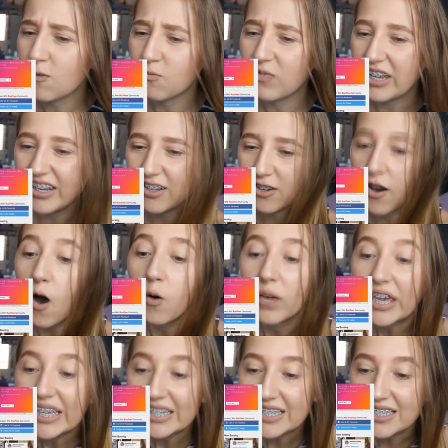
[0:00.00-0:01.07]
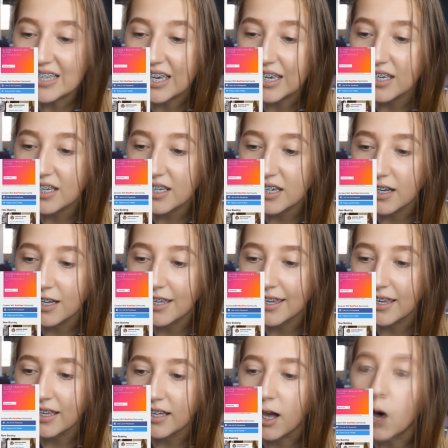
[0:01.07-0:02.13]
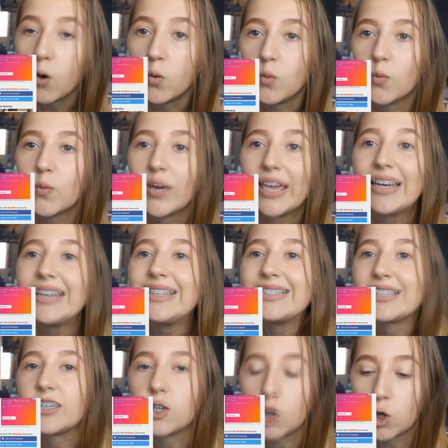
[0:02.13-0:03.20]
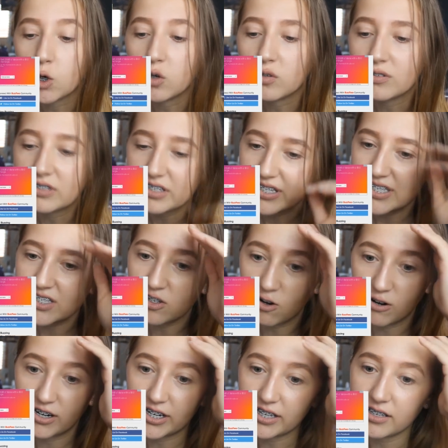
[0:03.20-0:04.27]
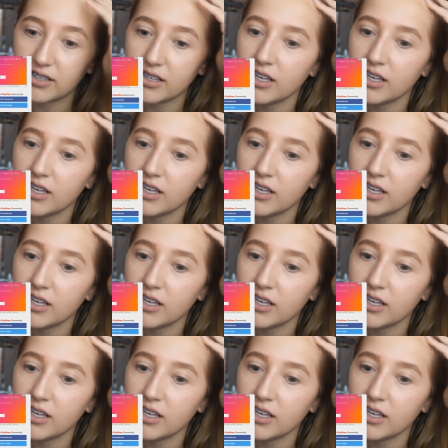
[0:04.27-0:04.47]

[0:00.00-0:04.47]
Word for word: When her- oh, Andy- oh, Andy's a girl, sorry.